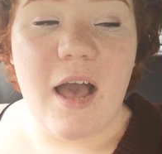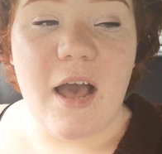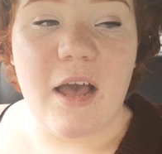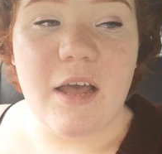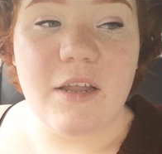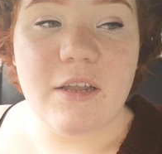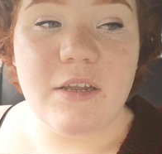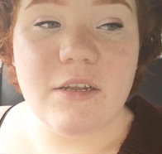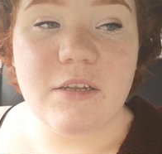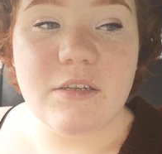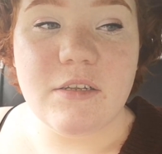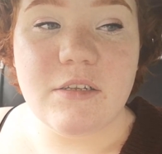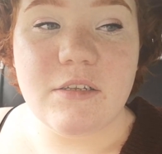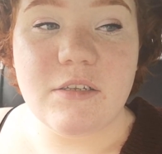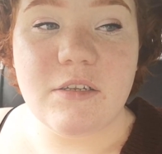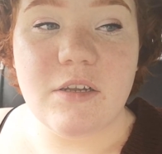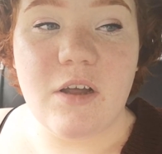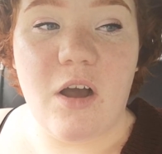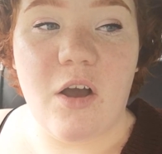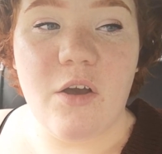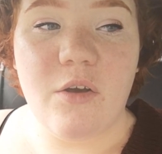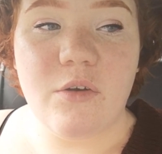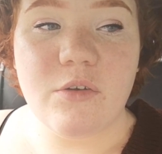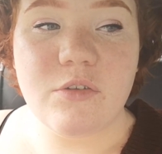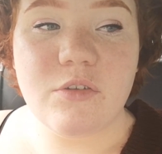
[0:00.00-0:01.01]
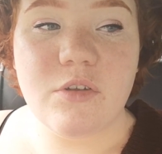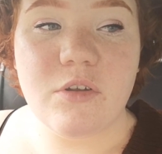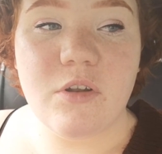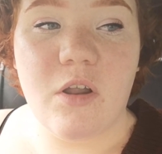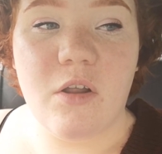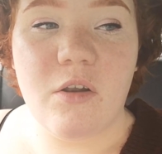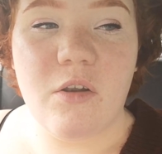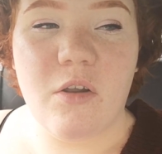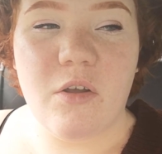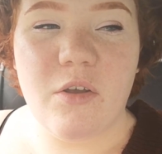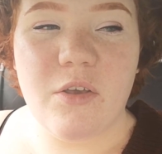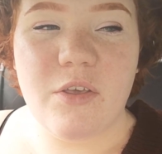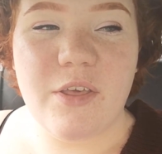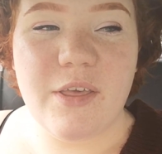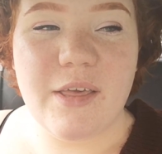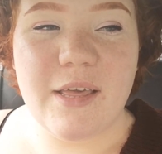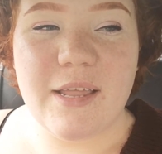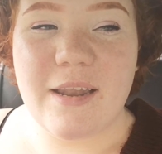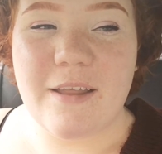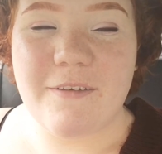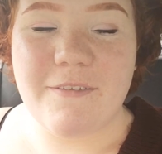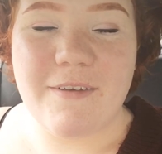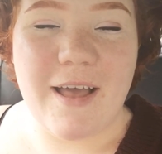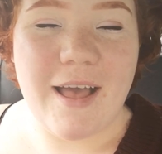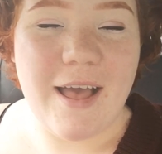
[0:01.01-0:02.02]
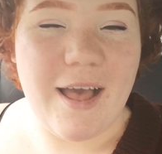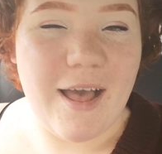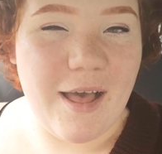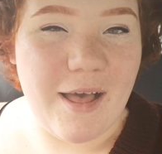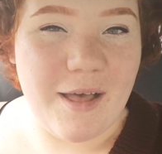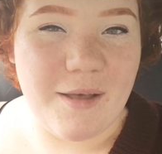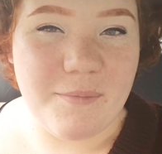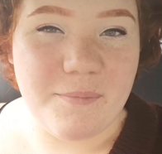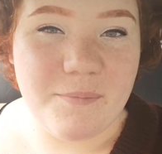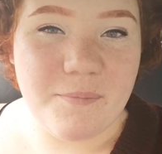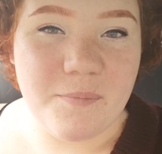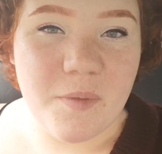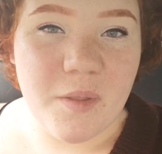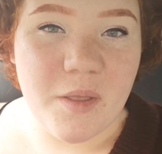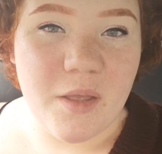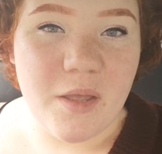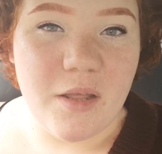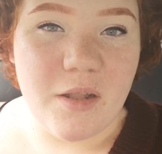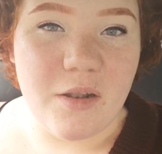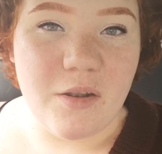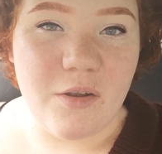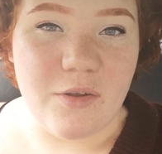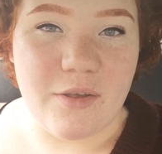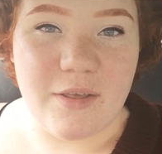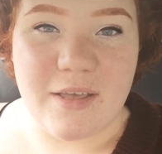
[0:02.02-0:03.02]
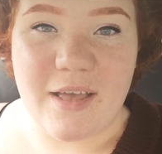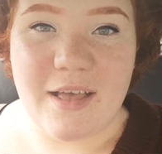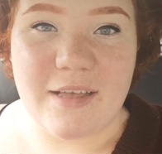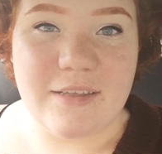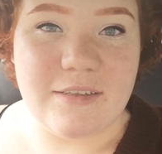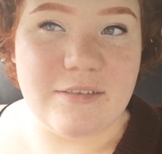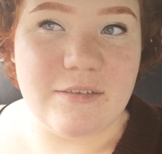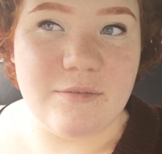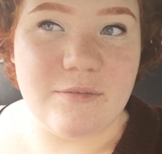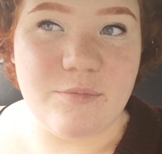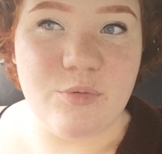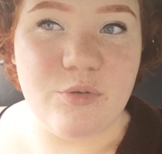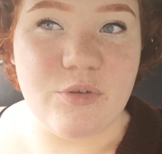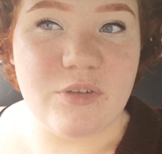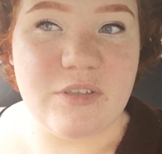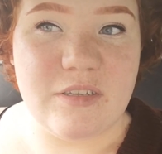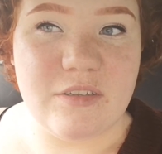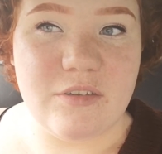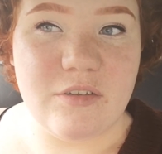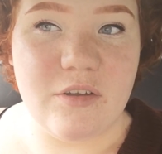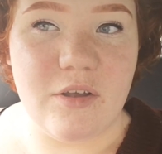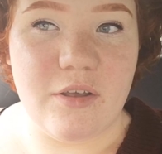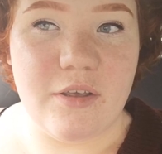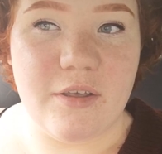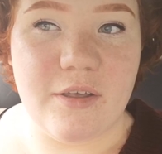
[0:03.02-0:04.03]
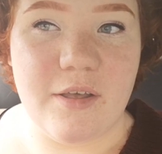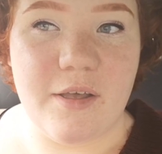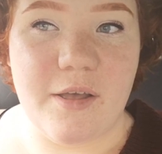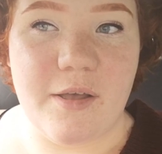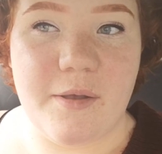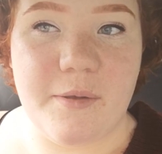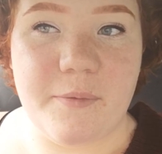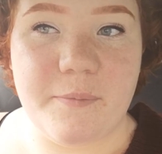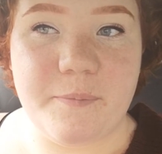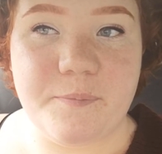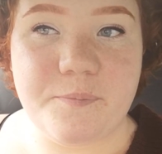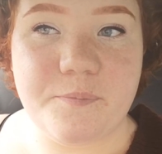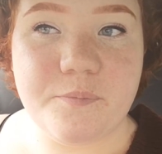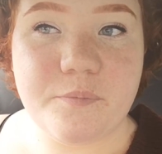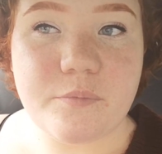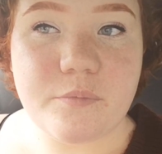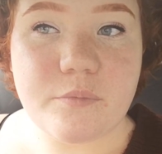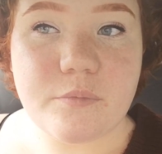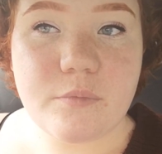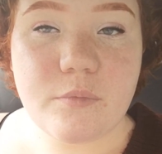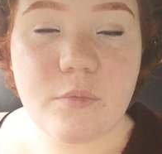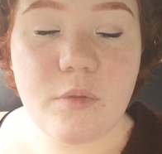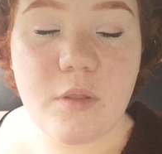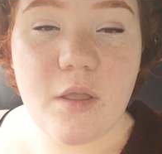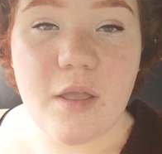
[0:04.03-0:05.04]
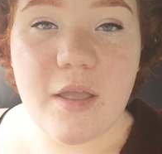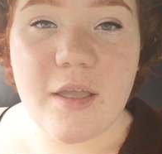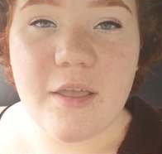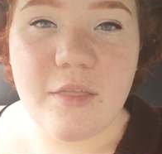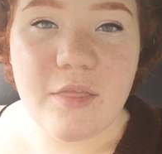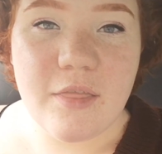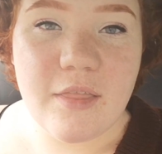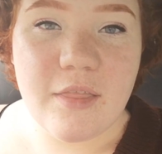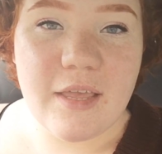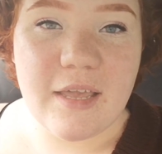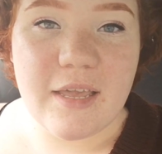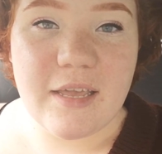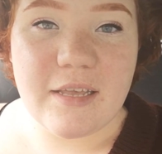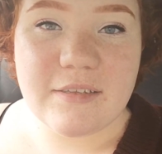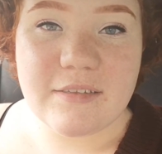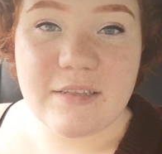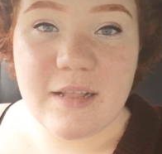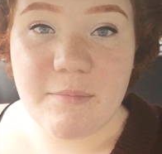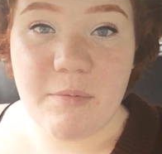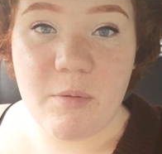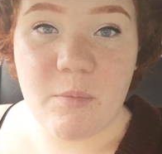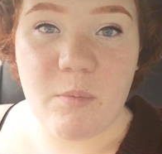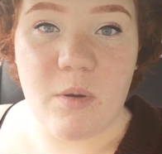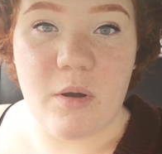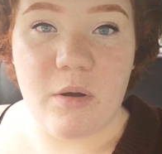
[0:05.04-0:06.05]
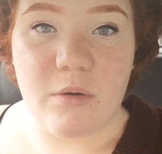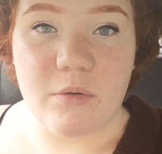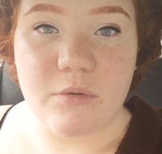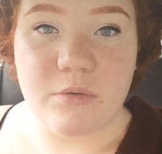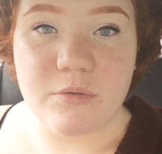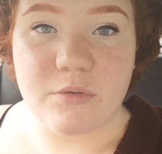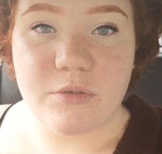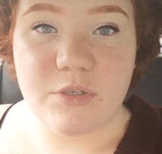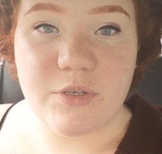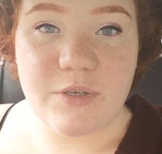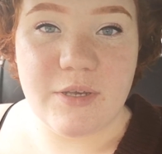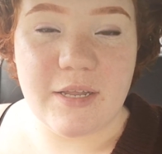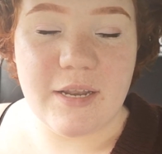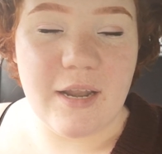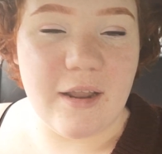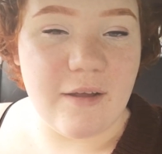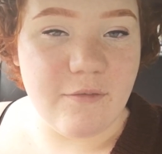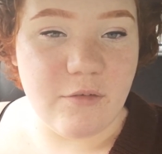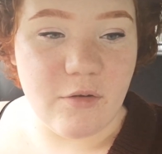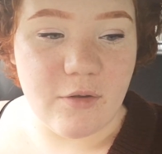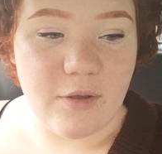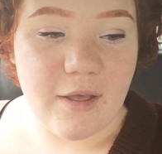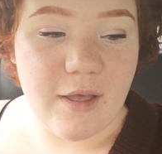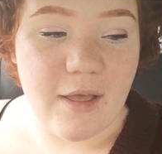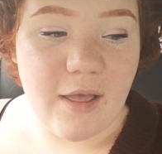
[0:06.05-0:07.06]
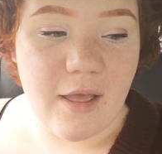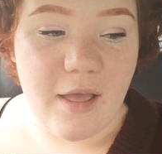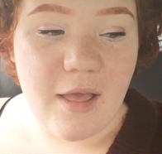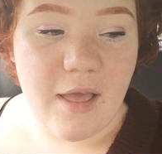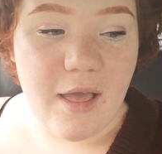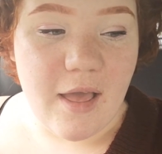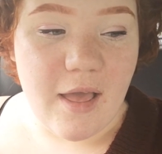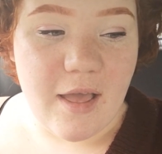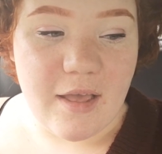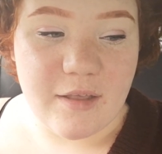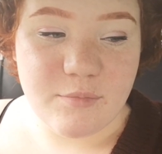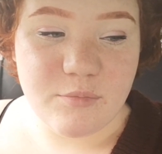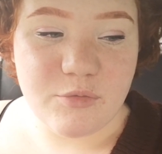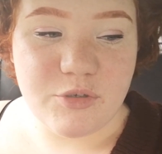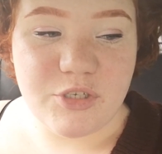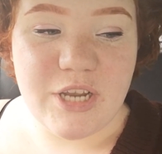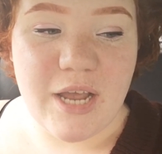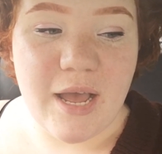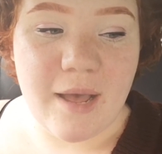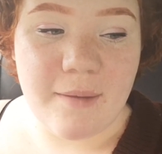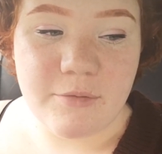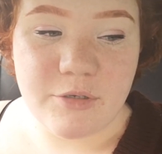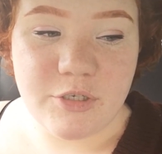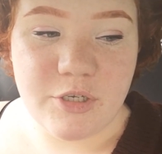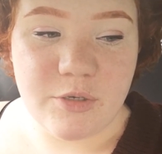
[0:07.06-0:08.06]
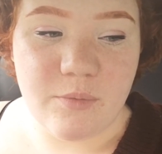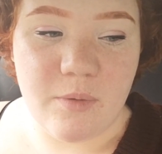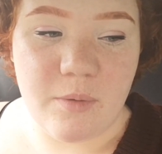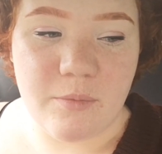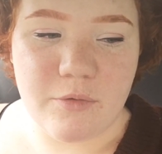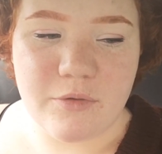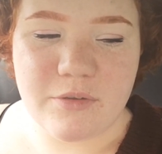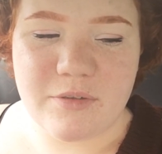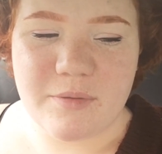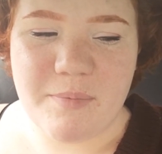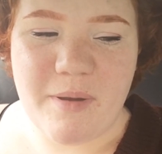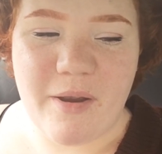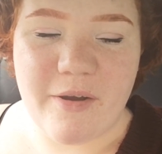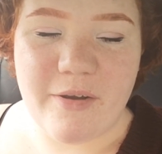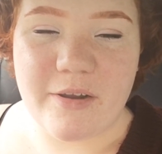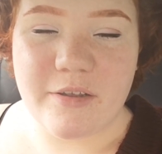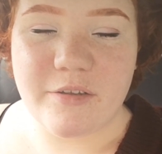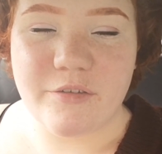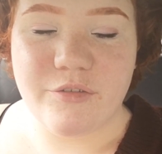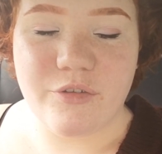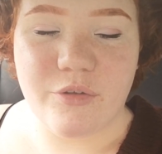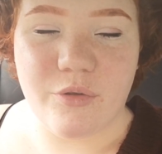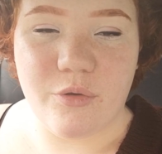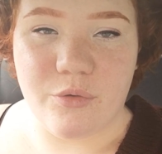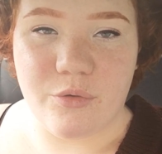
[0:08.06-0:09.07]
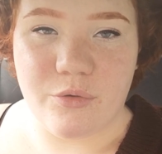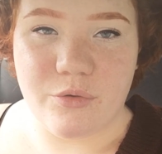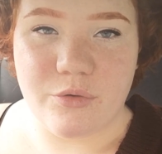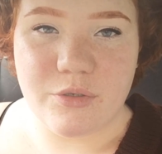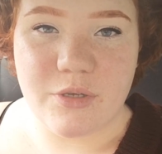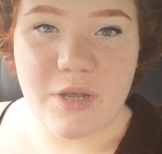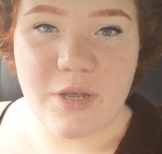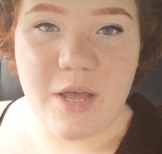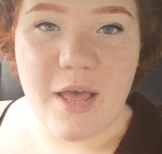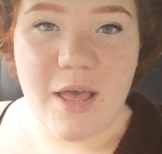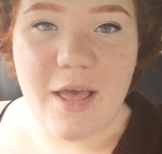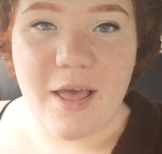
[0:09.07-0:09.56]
And I also know like you can have ham, like as, because it's like in the sleeping mold, you can have like as much ham as you want, because apparently it's good.